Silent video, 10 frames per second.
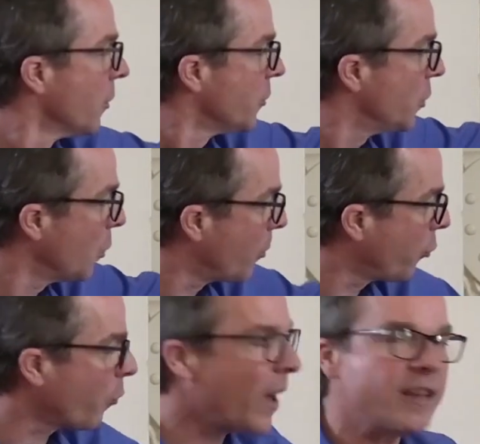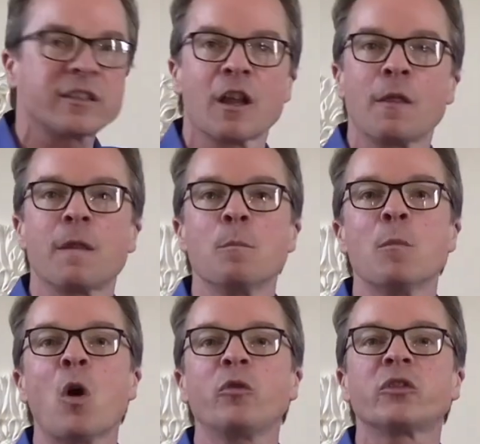to oppress the
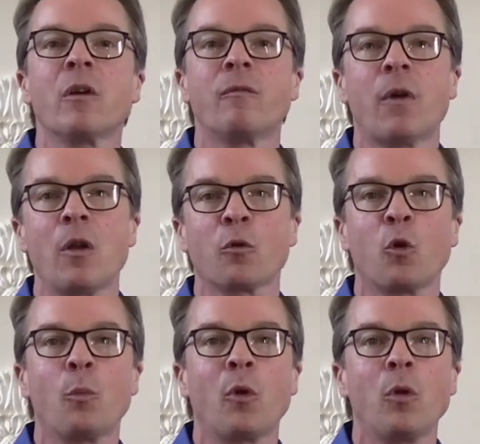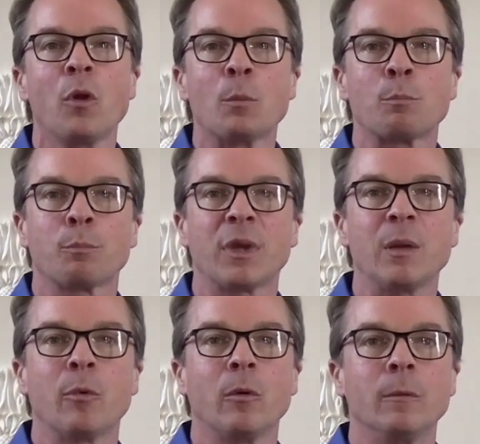most vulnerable
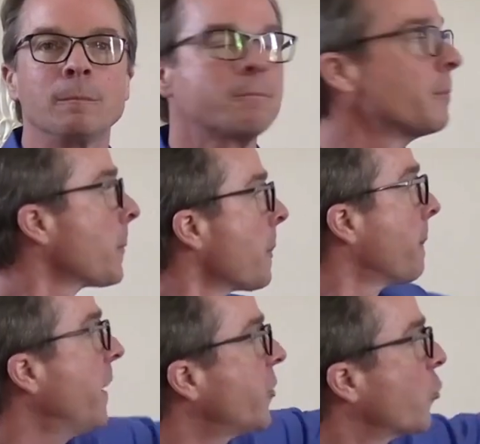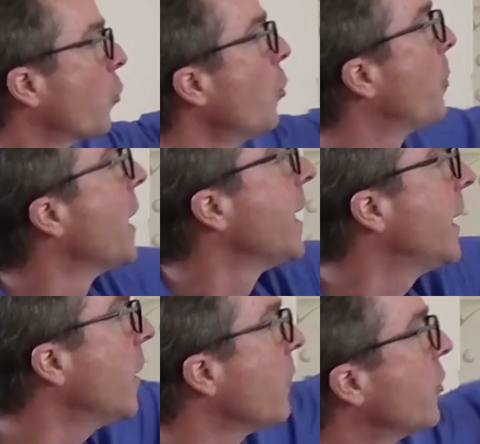people. This group
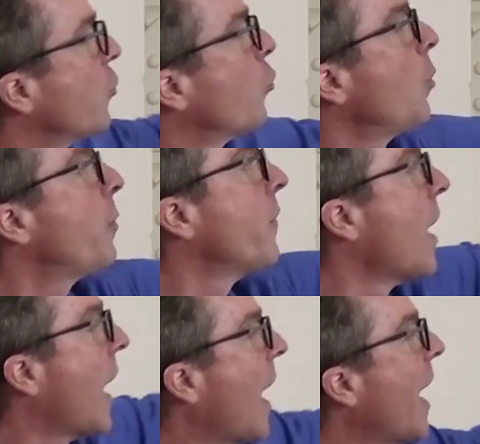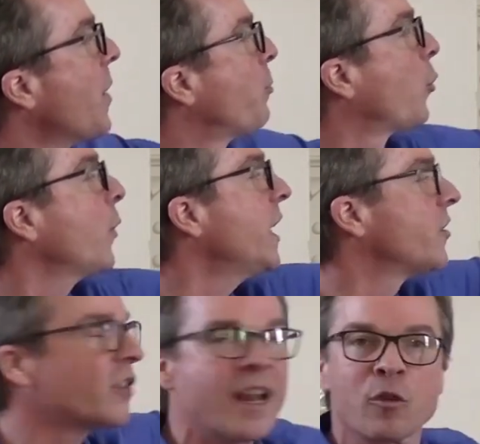here, this group of high
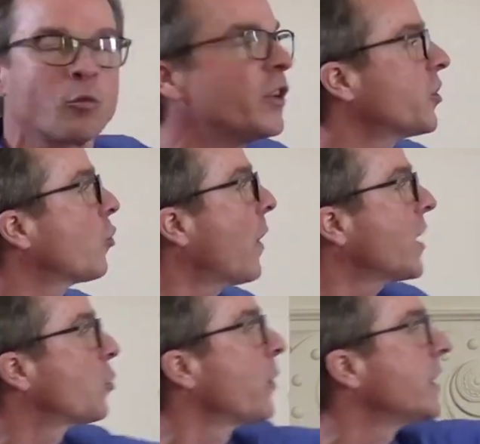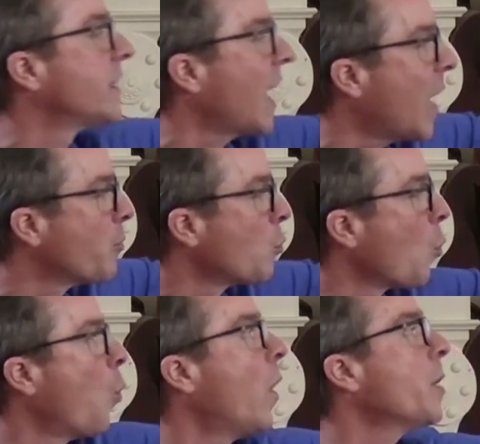priests and aristocrats were the top
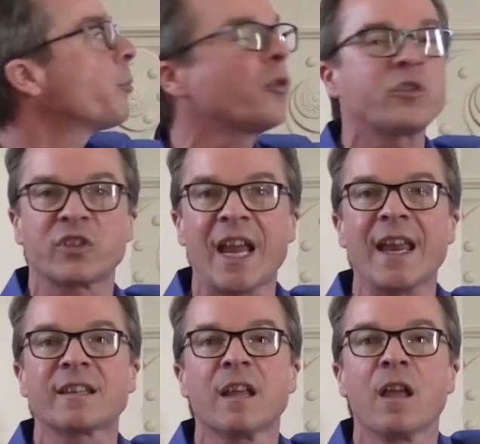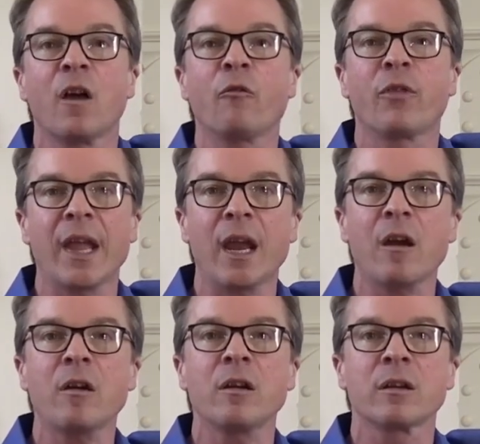1% of
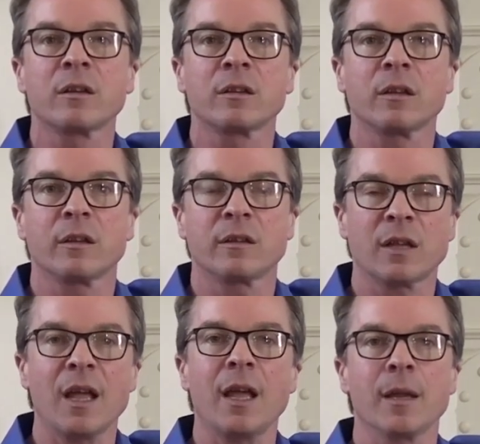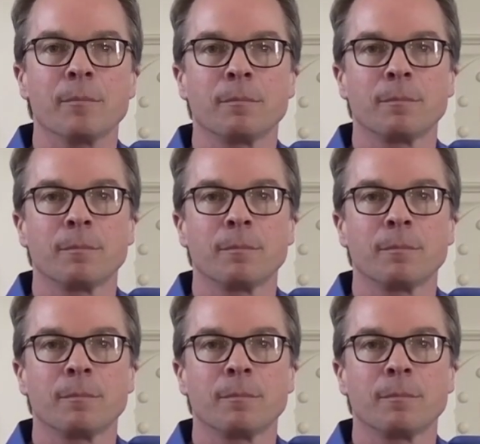their time.